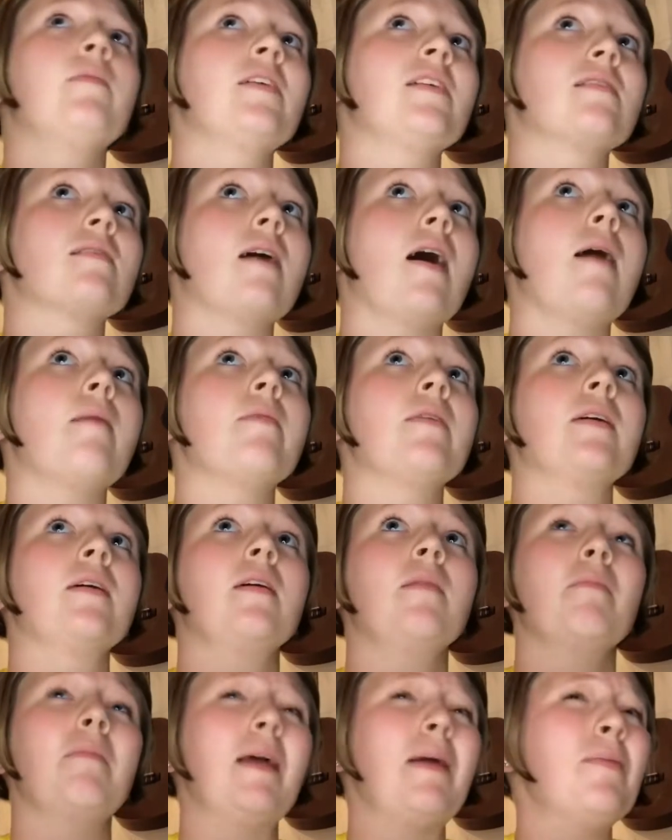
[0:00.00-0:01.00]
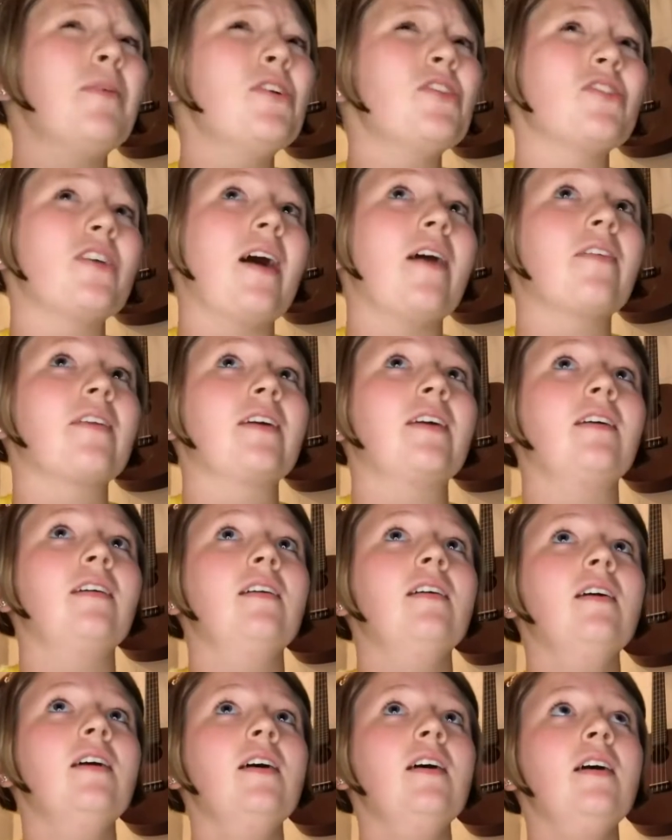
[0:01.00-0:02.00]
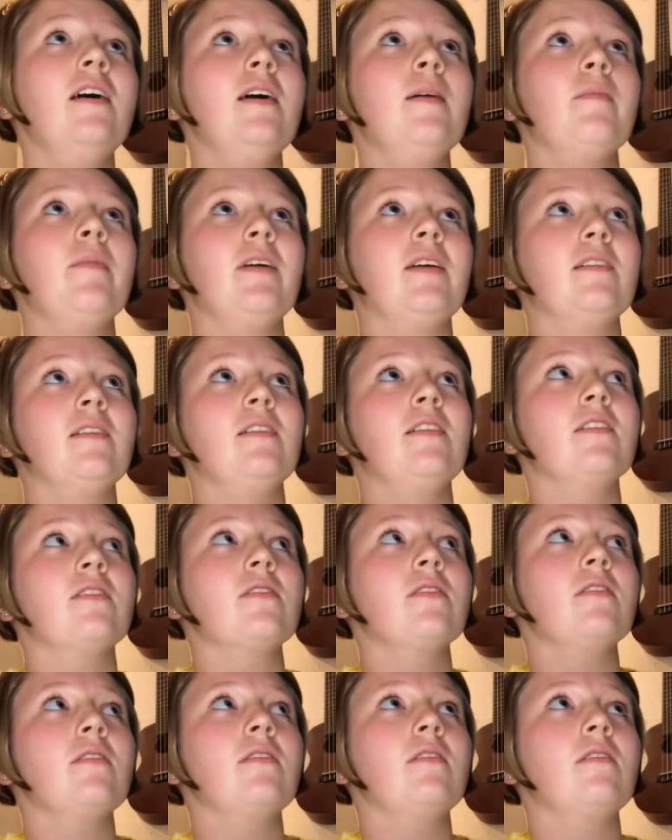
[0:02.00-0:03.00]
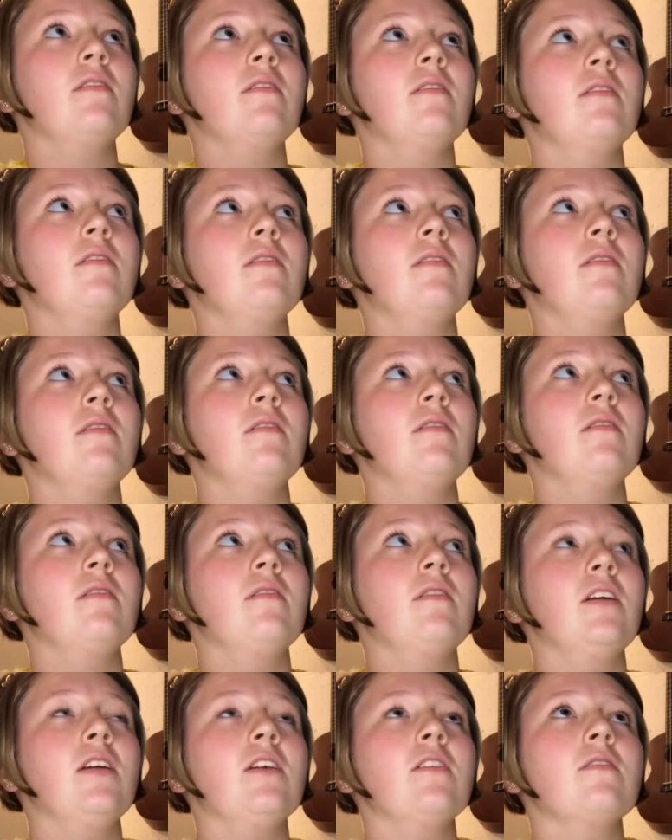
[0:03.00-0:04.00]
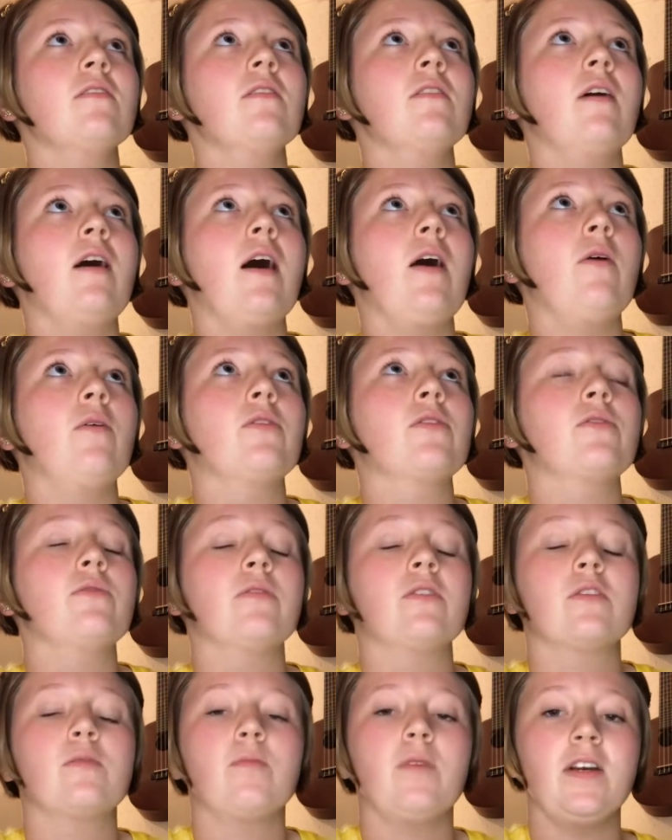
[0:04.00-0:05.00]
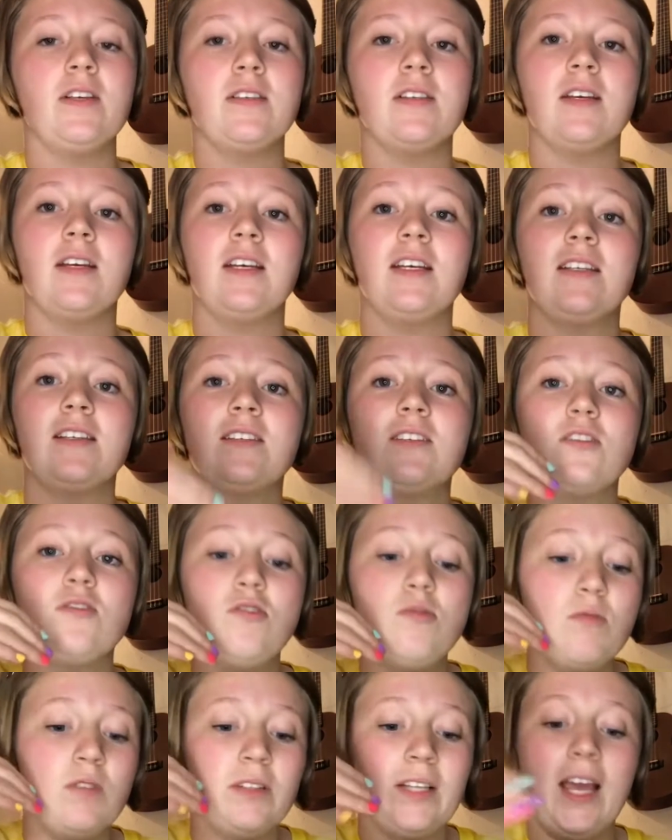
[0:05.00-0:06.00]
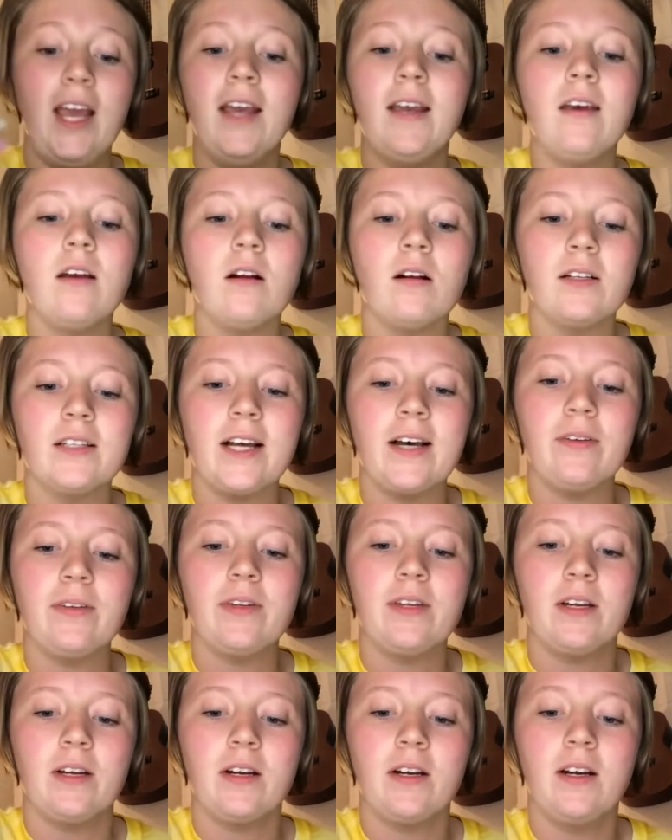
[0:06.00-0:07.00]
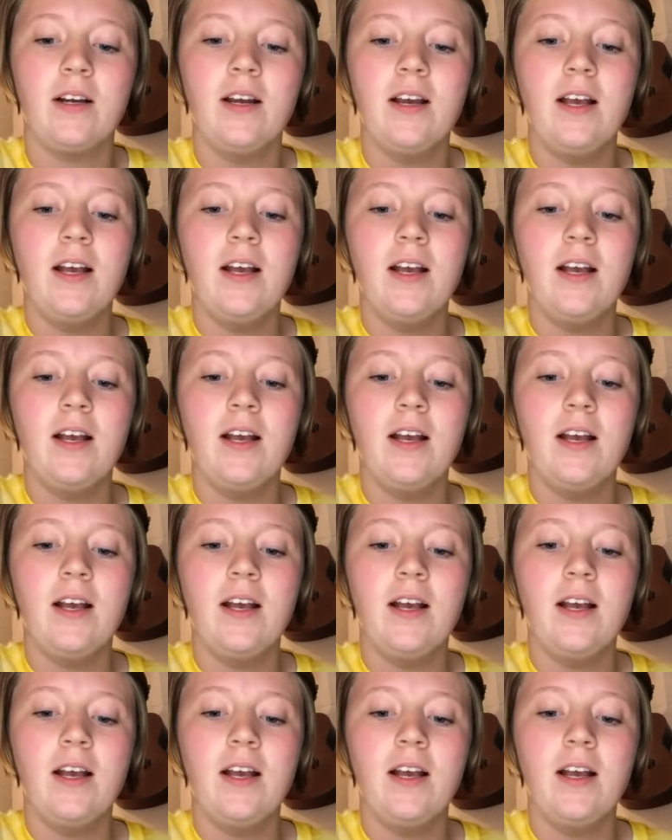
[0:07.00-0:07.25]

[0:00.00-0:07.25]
sobbing, maybe shouting, because he doesn't know how else to express it. He's laying it all out there.